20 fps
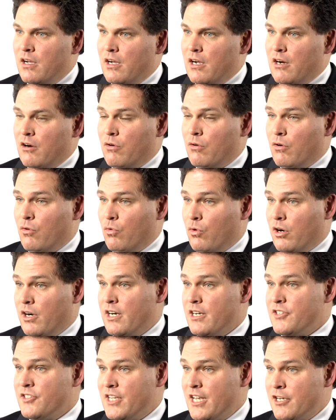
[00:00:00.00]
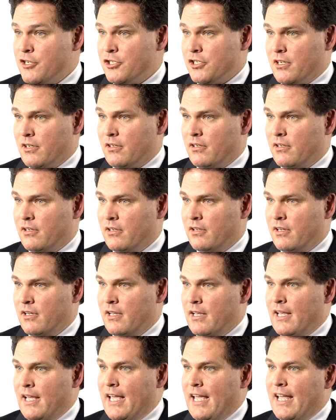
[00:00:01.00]
organization,
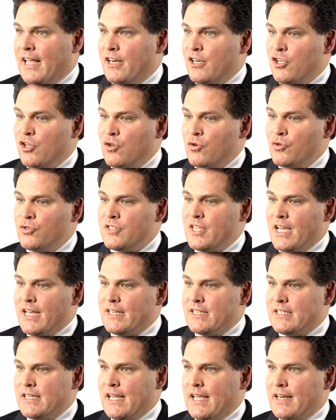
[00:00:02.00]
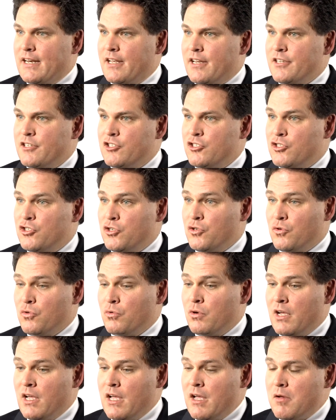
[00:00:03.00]
and use that data
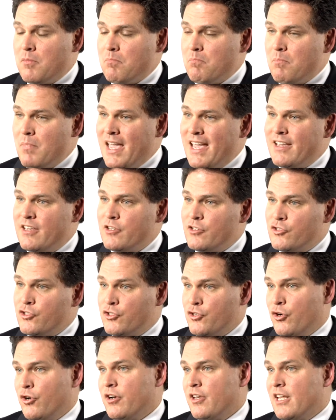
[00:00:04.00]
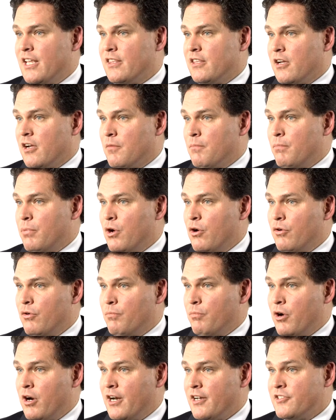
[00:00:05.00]
to make certain that the
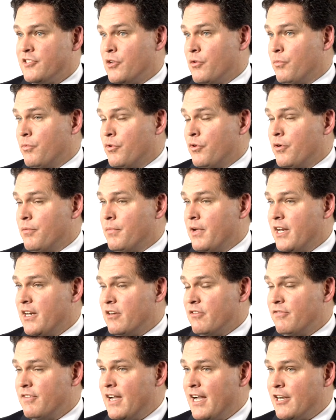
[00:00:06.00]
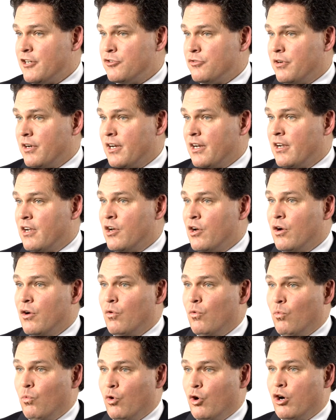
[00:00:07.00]
products that we were manufacturing
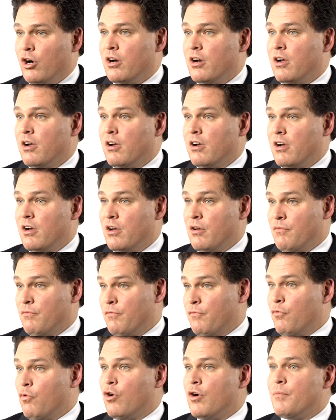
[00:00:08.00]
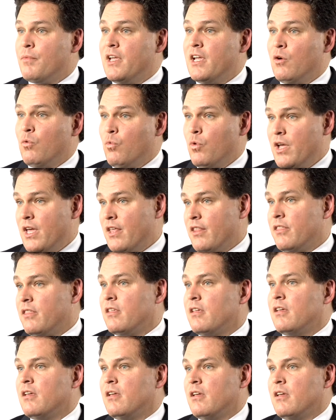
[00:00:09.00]
were conforming with